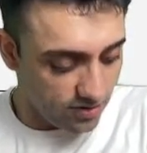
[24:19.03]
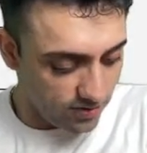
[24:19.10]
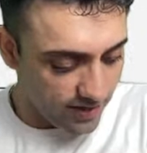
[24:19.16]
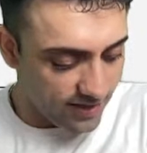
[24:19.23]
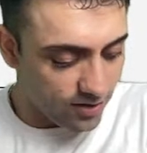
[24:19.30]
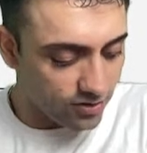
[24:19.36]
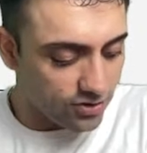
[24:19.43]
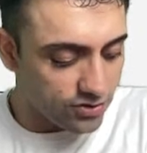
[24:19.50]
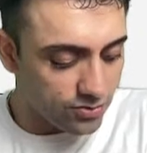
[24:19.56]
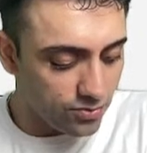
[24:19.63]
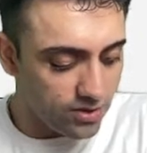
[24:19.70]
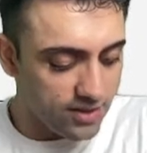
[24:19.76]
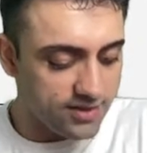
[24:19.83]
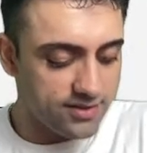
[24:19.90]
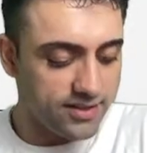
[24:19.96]
Okay, Dr.
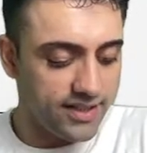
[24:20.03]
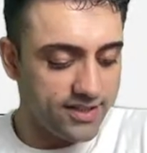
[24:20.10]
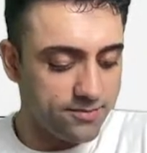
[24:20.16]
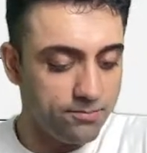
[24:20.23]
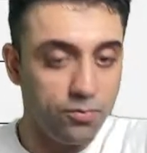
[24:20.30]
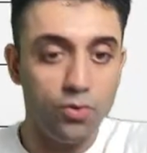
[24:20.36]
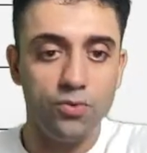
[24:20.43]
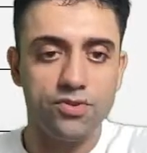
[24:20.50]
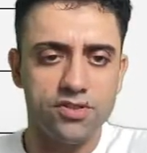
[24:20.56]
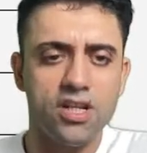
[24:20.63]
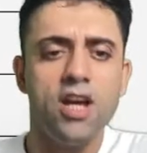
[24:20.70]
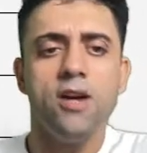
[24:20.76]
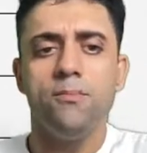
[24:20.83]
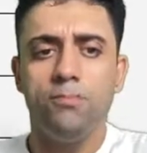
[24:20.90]
Suraj says Boost.